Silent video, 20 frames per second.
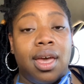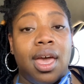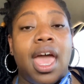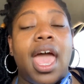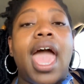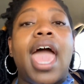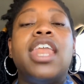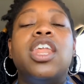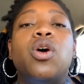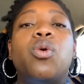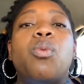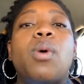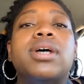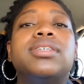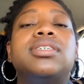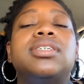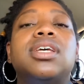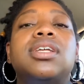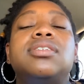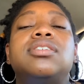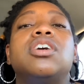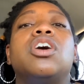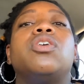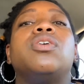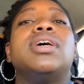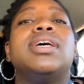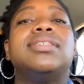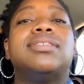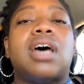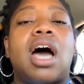And it wasn't until
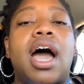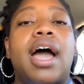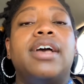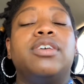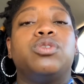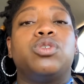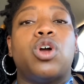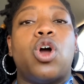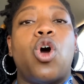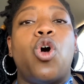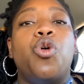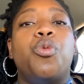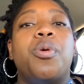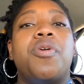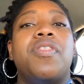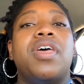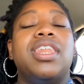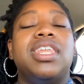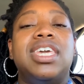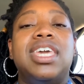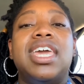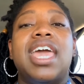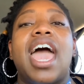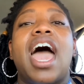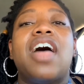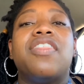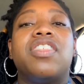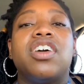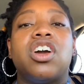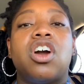his eyes were open that he
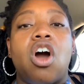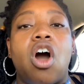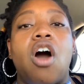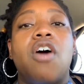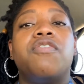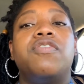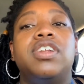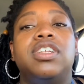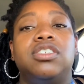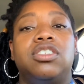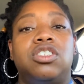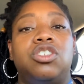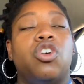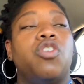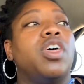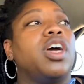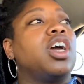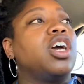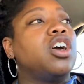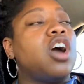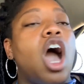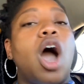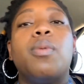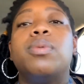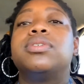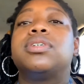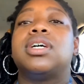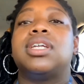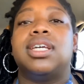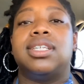had the confidence to know that God was
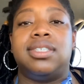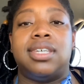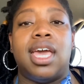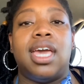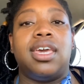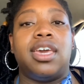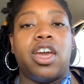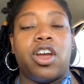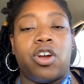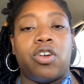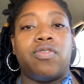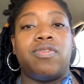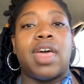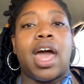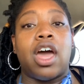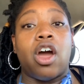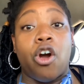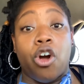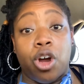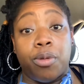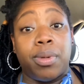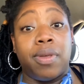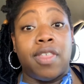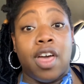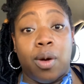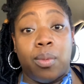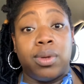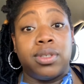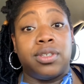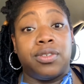going to take care of that army
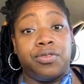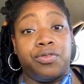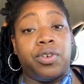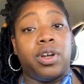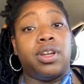that was in front